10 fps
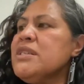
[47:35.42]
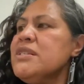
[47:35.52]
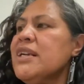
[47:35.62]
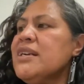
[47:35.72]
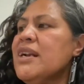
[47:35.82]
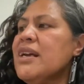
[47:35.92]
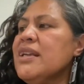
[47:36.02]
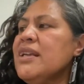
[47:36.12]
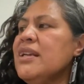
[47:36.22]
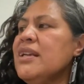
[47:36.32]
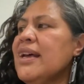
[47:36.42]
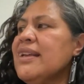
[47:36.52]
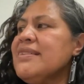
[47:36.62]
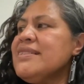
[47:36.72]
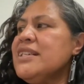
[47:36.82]
I was in Taranaki
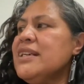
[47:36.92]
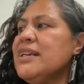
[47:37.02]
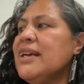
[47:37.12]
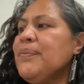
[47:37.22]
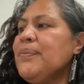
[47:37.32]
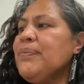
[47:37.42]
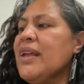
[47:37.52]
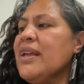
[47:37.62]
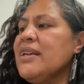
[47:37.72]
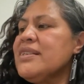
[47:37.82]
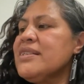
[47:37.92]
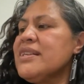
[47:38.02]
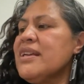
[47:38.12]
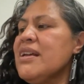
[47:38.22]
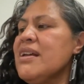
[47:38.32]
last year,
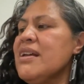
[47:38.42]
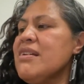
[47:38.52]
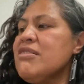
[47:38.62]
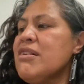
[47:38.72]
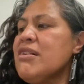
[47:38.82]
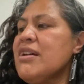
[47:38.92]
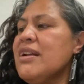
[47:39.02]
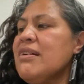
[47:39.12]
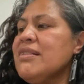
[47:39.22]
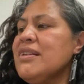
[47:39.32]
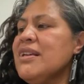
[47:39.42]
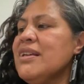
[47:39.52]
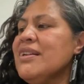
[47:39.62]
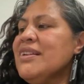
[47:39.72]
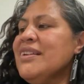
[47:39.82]
and you know, and I
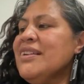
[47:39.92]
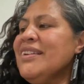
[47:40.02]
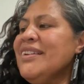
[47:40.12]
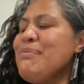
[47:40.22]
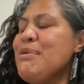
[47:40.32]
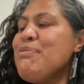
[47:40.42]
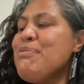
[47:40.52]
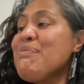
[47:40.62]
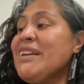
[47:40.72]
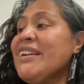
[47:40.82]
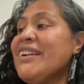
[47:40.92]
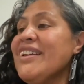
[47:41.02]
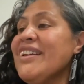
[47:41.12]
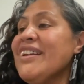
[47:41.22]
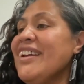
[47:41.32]
think people from
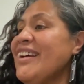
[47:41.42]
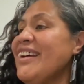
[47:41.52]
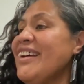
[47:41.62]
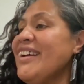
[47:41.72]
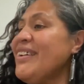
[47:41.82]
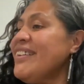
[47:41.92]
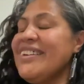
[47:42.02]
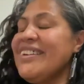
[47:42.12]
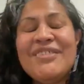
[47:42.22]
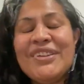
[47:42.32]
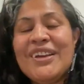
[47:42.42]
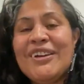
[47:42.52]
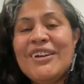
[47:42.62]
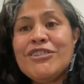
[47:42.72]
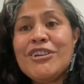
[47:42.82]
Taranaki
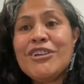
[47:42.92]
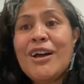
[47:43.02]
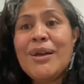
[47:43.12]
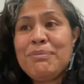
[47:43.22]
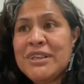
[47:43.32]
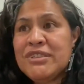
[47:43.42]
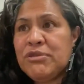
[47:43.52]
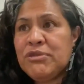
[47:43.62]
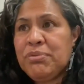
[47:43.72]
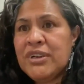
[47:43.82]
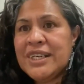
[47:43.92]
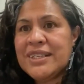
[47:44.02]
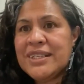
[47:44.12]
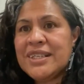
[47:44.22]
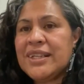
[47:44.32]
they've a long time in peaceful
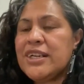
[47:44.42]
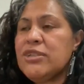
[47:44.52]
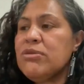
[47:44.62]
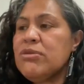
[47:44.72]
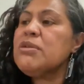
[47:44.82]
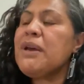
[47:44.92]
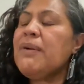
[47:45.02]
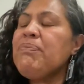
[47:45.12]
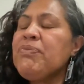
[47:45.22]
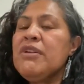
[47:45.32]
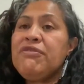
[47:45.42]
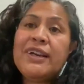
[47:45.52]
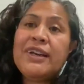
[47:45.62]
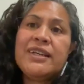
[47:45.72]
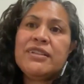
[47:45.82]
protest, and they talked about
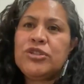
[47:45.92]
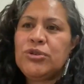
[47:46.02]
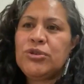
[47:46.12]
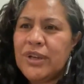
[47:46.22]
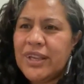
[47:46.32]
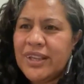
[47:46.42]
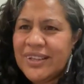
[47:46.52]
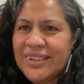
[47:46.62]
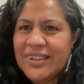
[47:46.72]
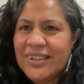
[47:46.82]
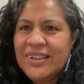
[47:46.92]
finding the joy